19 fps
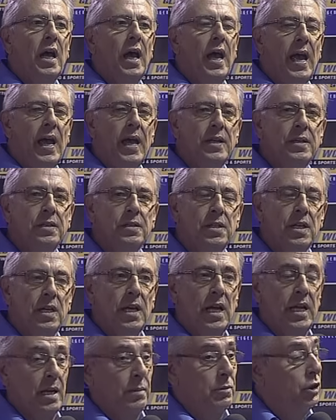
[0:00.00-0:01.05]
And
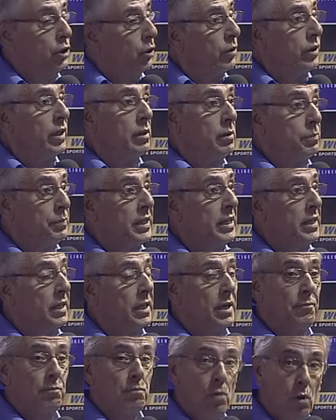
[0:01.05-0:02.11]
I'm sure there'll be
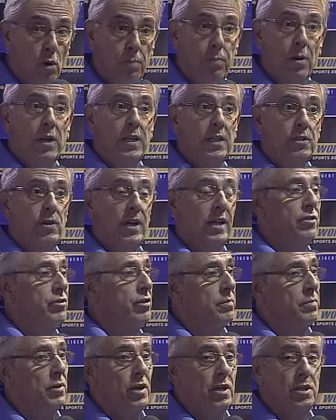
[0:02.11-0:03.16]
more Polytracks to
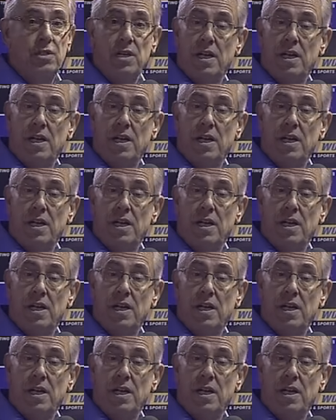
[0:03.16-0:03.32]
emerge.